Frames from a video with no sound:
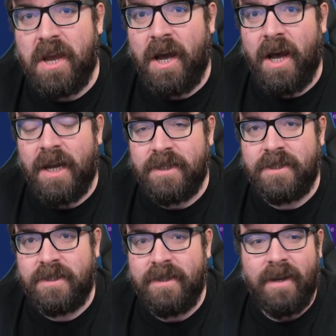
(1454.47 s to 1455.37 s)

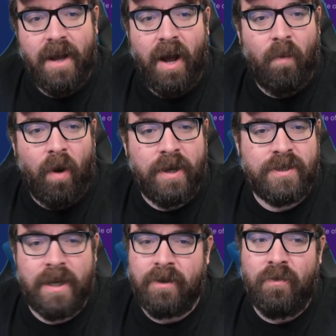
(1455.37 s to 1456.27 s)
hurts. I want to
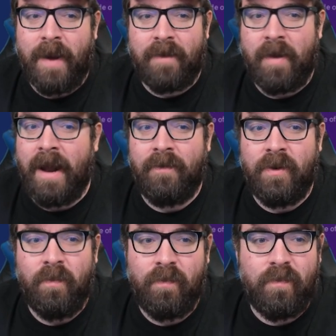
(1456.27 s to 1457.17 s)
circle back
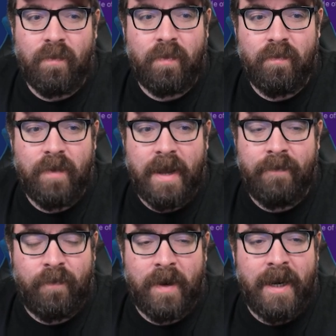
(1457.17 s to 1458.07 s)
round, and
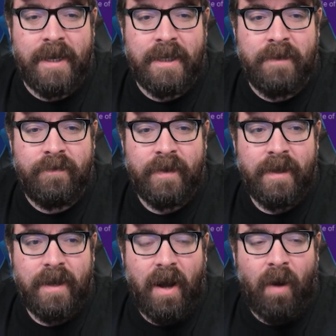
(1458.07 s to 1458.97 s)
if we leave,
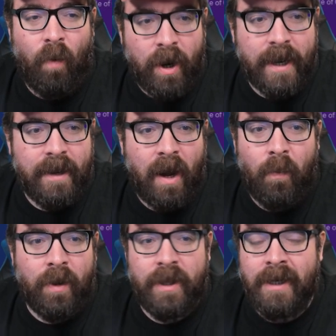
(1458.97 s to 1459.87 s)
I want it. I
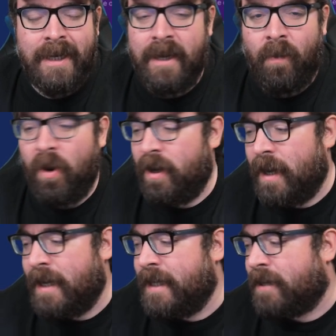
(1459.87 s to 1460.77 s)
want
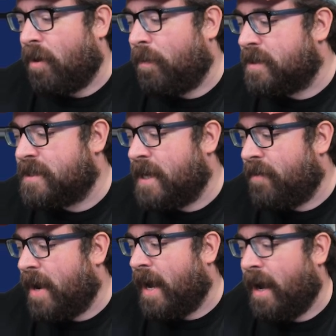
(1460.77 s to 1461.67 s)
La Liga. I want
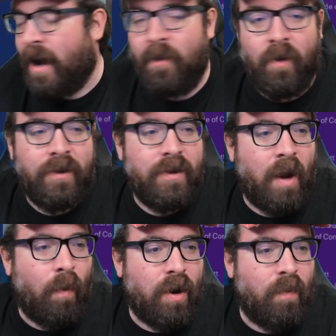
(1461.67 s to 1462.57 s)
Serie A. I want
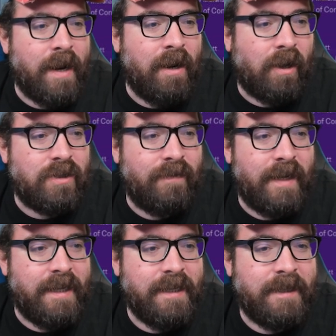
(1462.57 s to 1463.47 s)
to win lots of
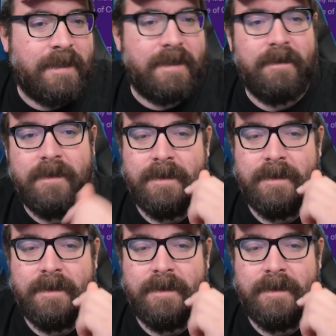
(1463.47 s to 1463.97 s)
leagues.